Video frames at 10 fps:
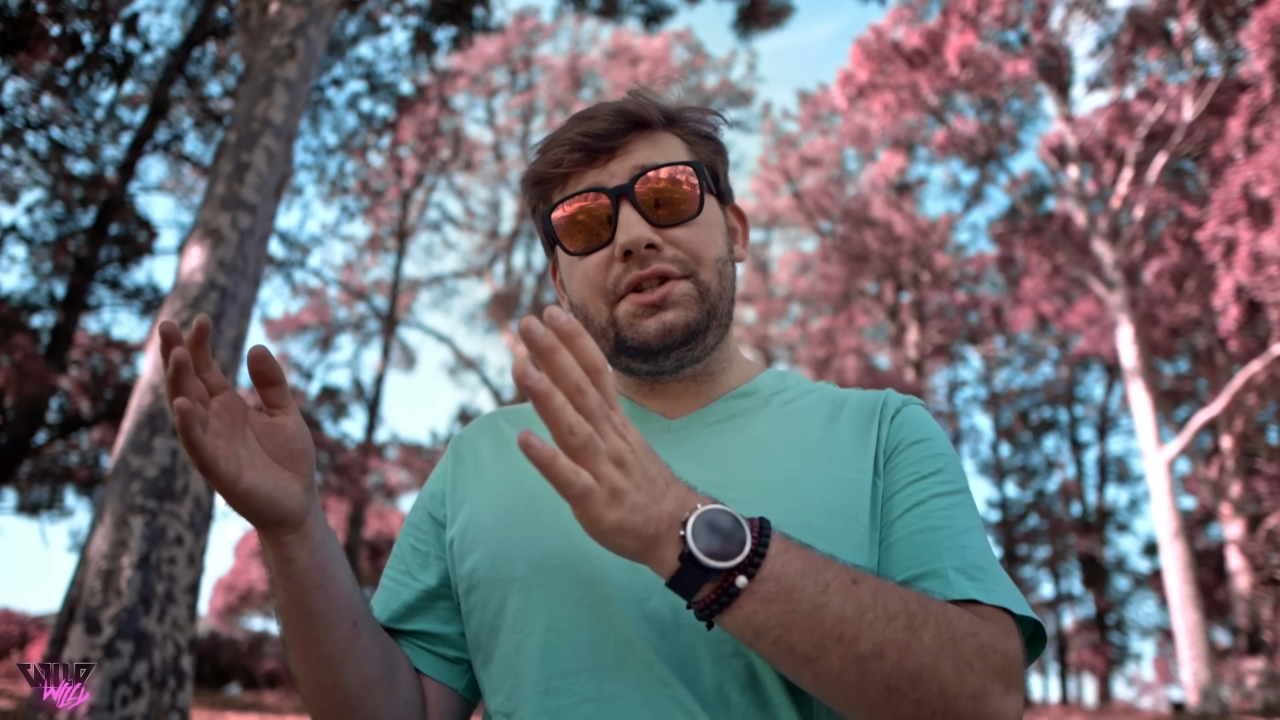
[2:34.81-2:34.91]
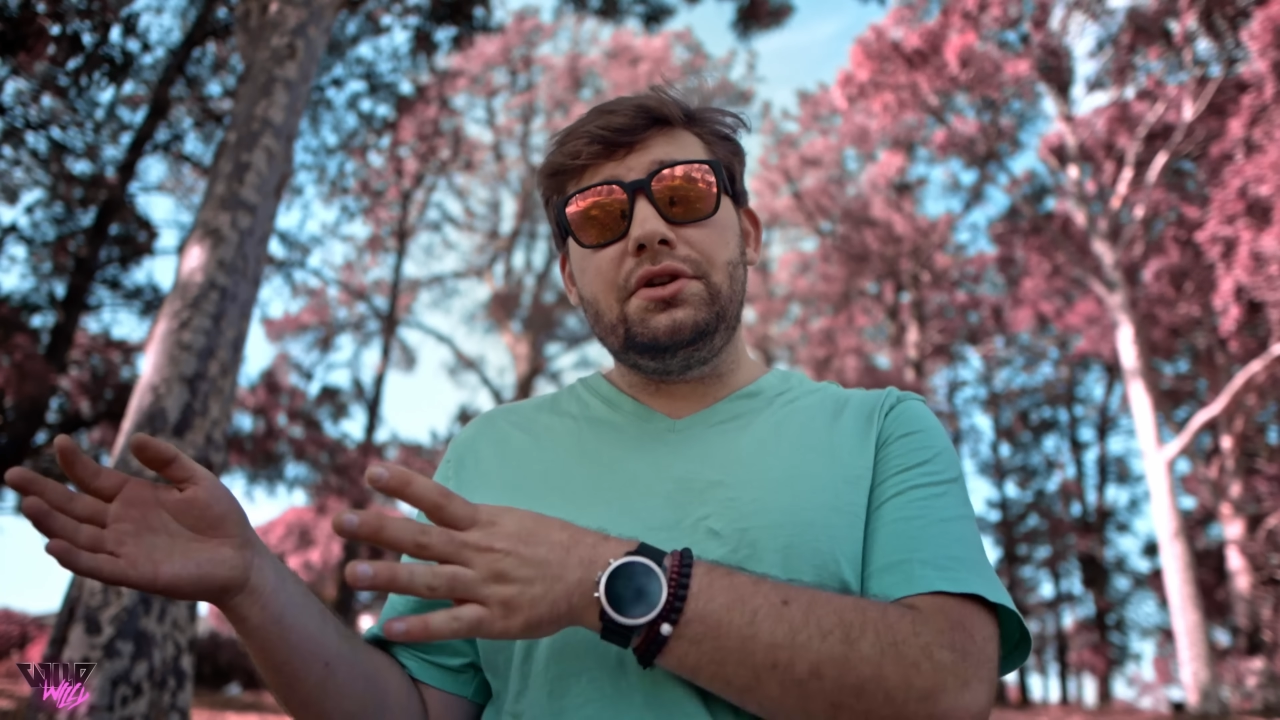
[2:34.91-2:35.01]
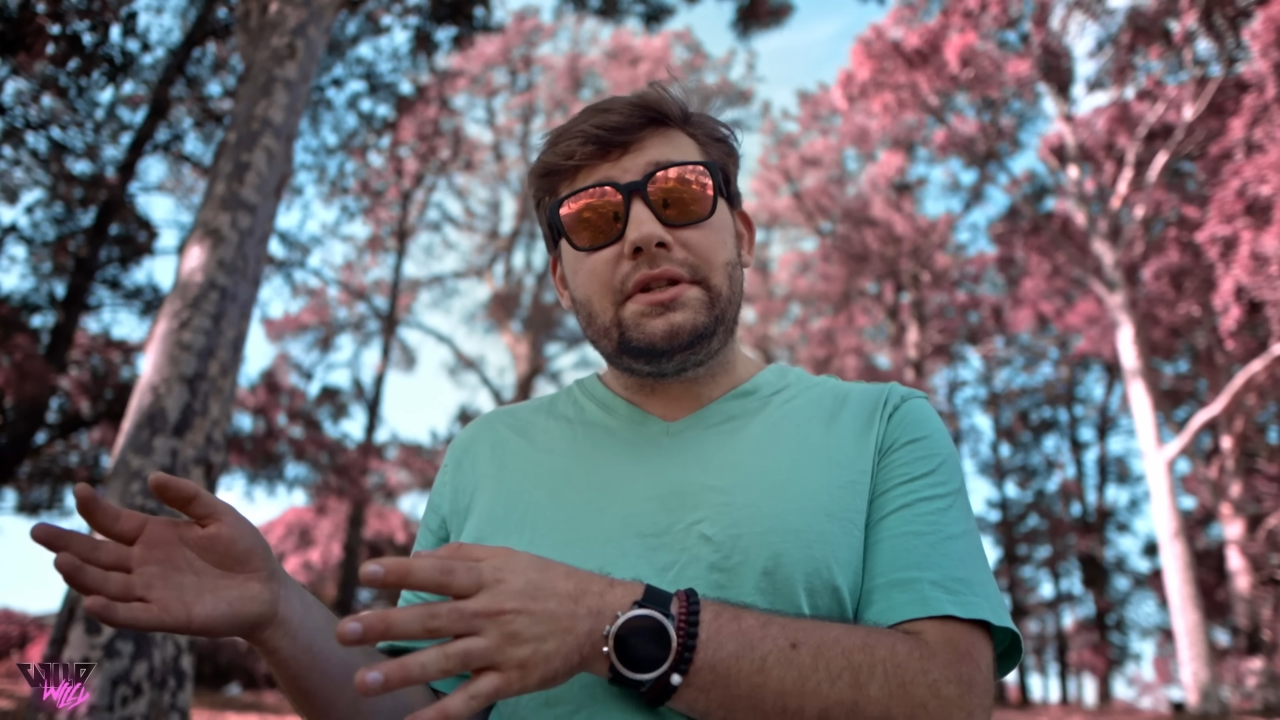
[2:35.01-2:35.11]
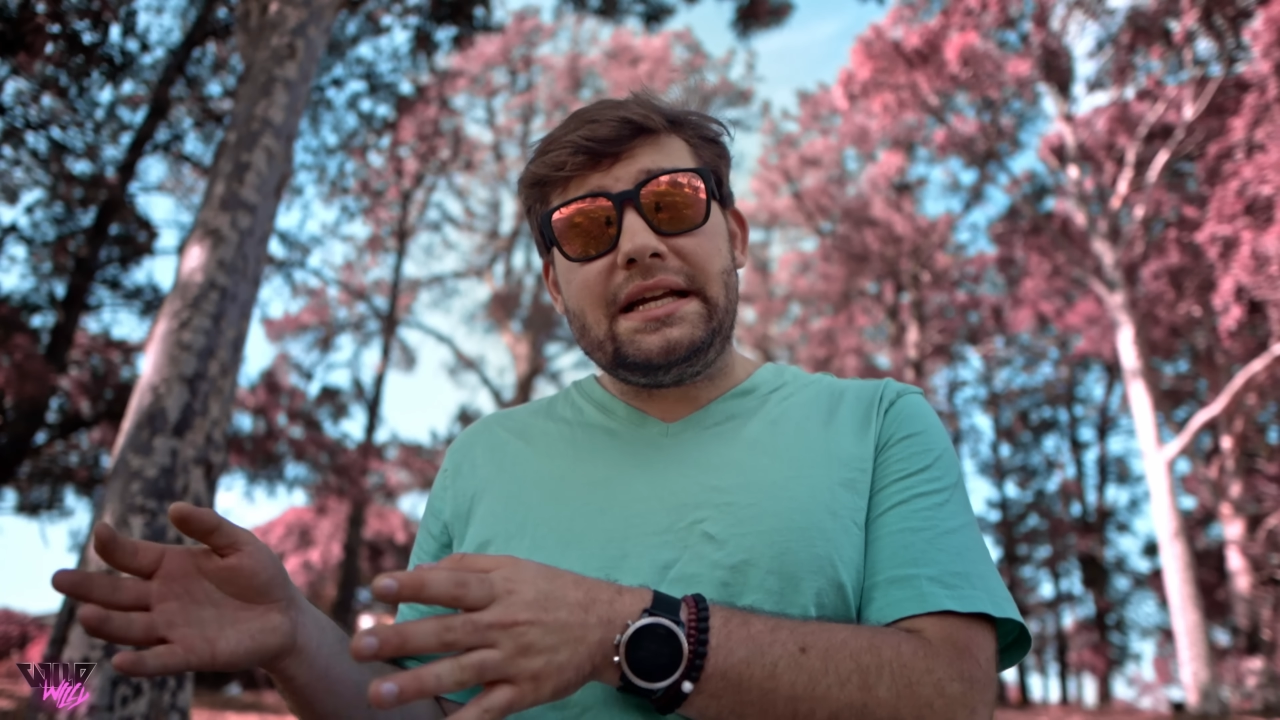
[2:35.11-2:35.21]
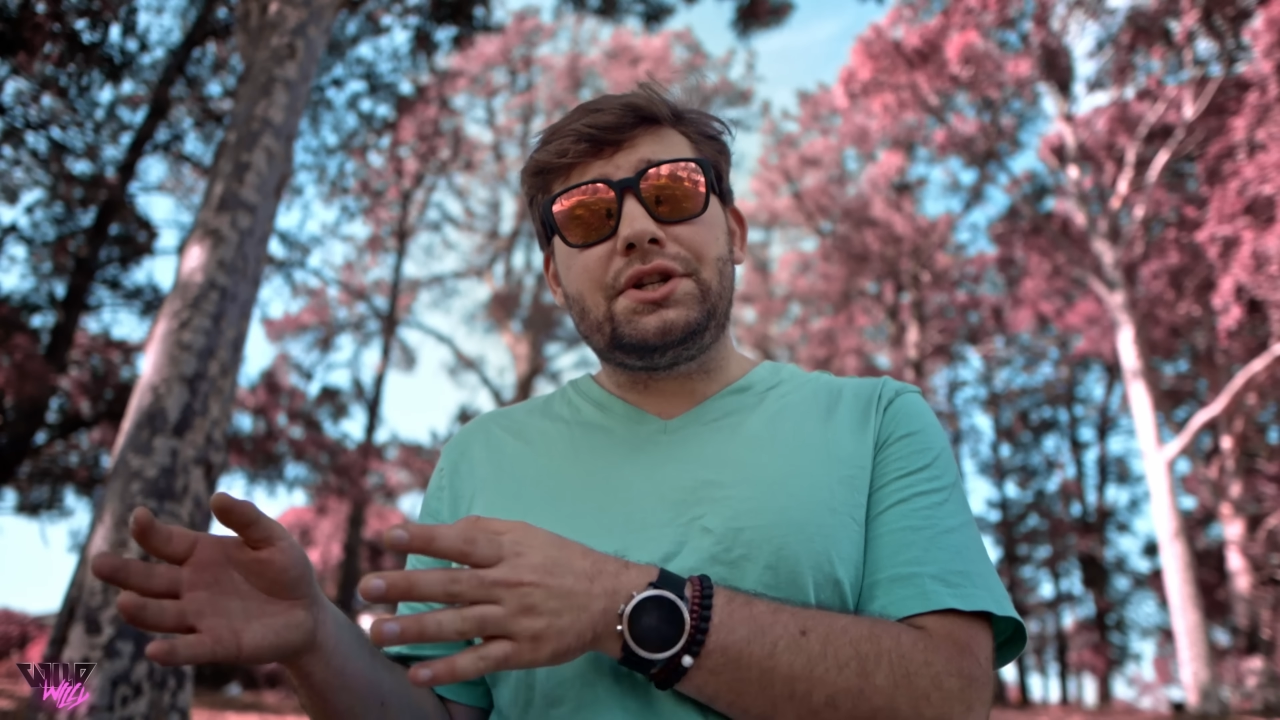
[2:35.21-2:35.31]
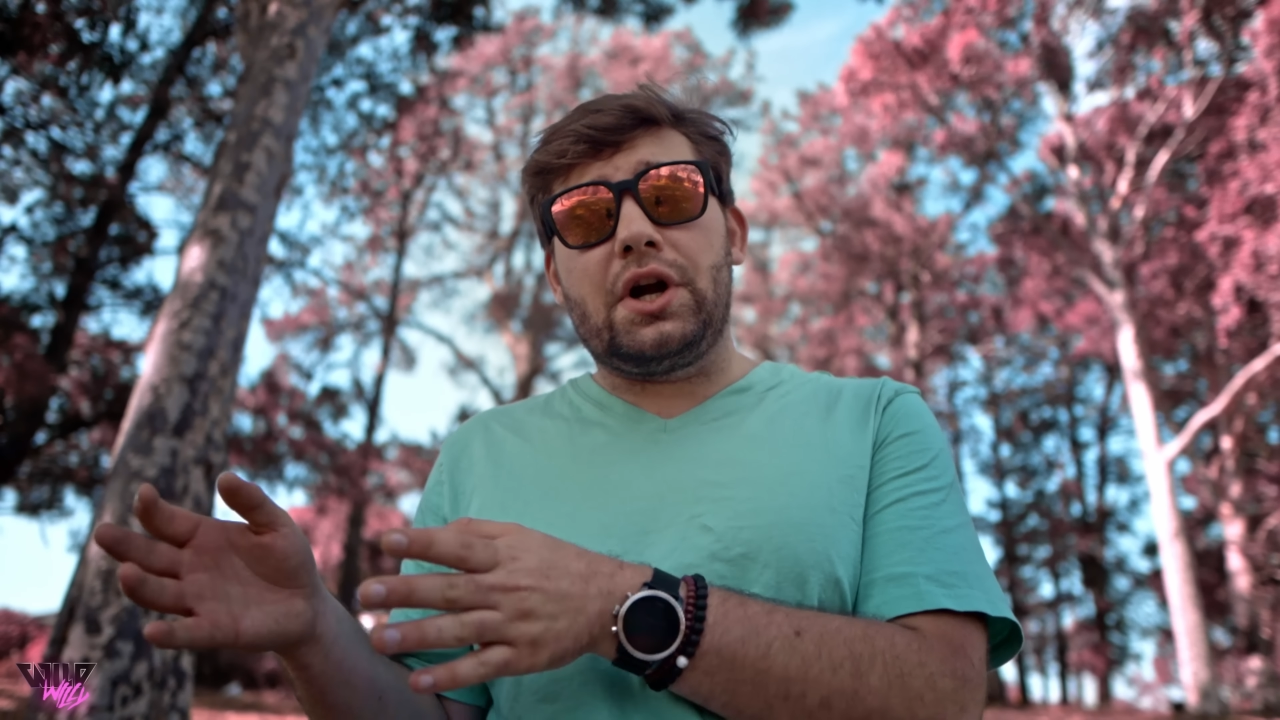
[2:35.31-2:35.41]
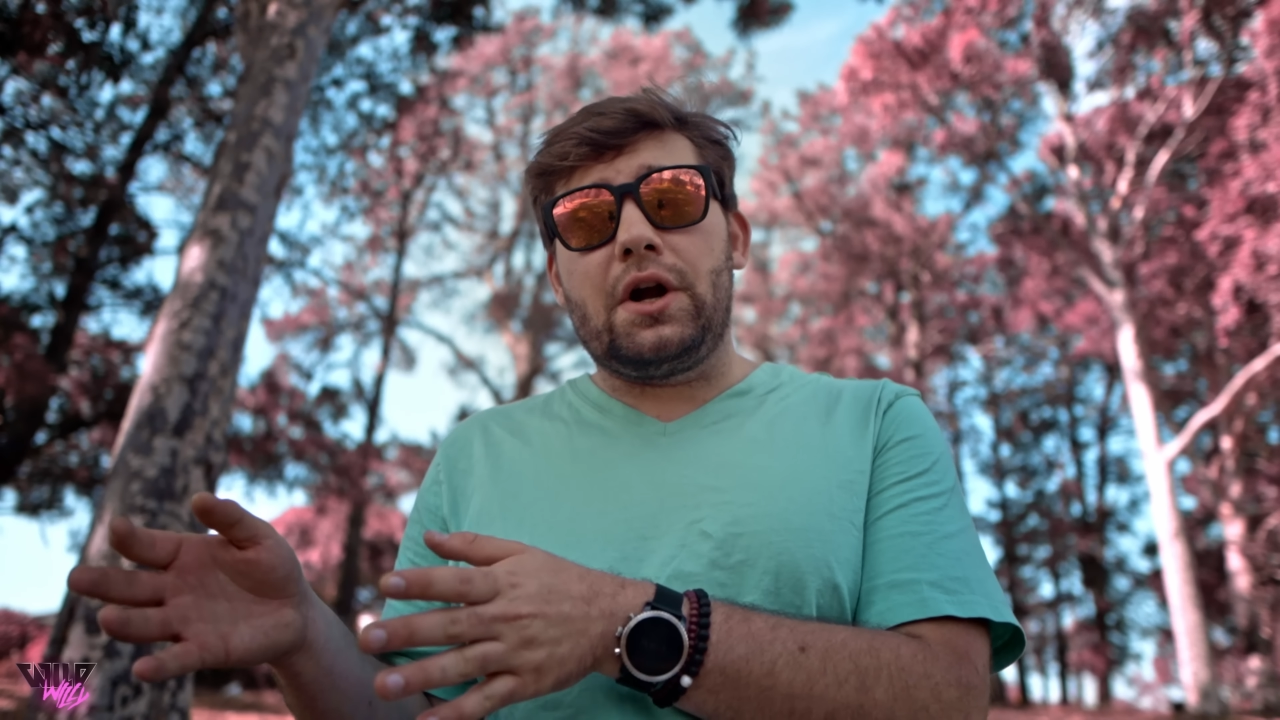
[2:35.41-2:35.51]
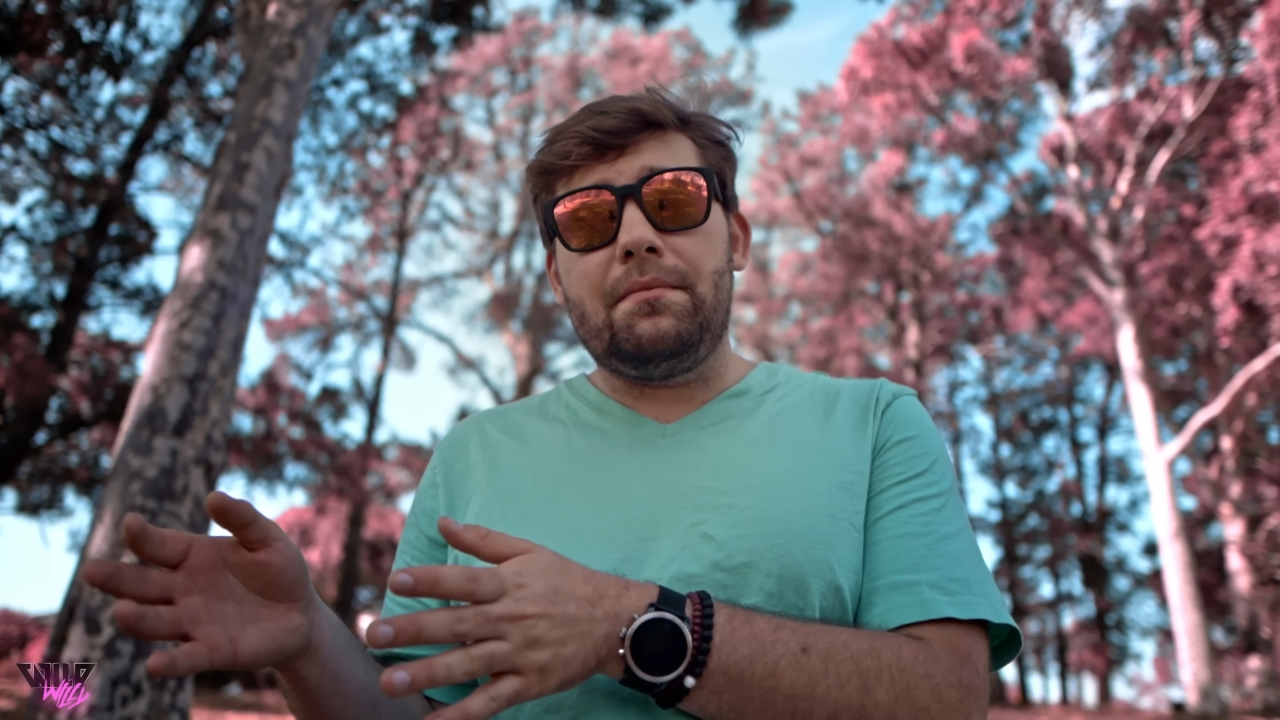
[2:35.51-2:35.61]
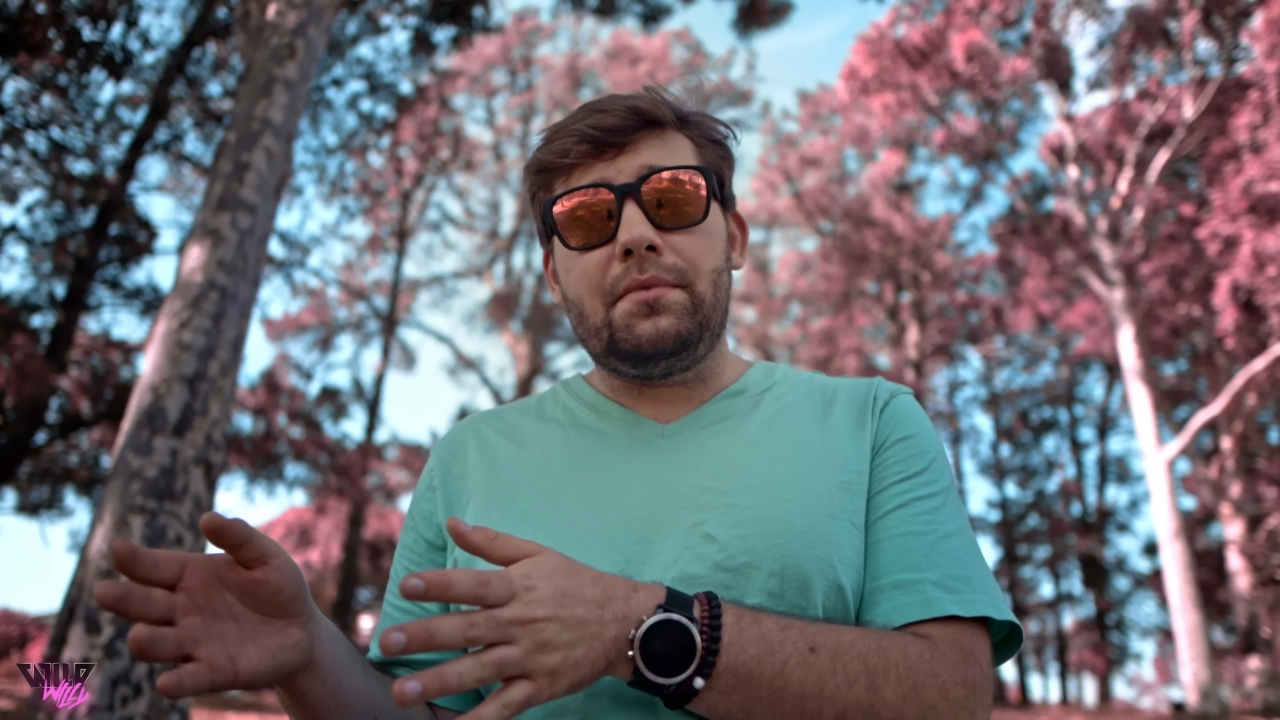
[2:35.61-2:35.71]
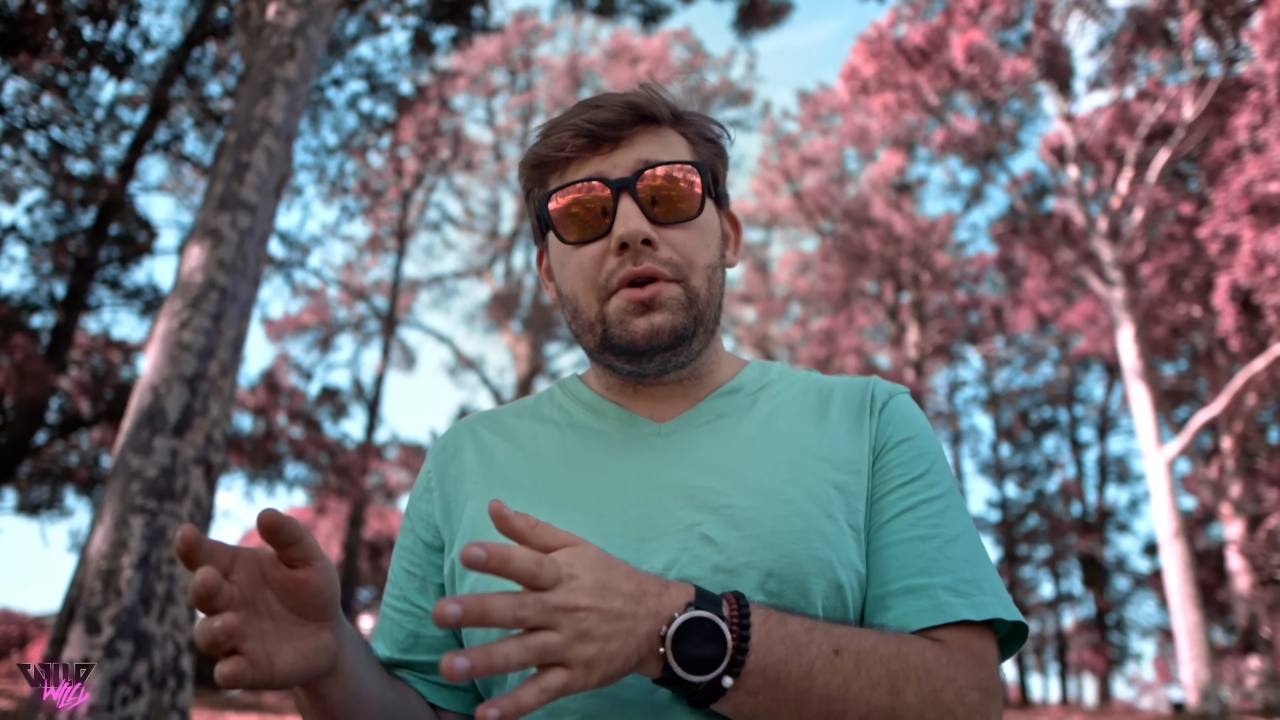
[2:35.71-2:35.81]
your D term,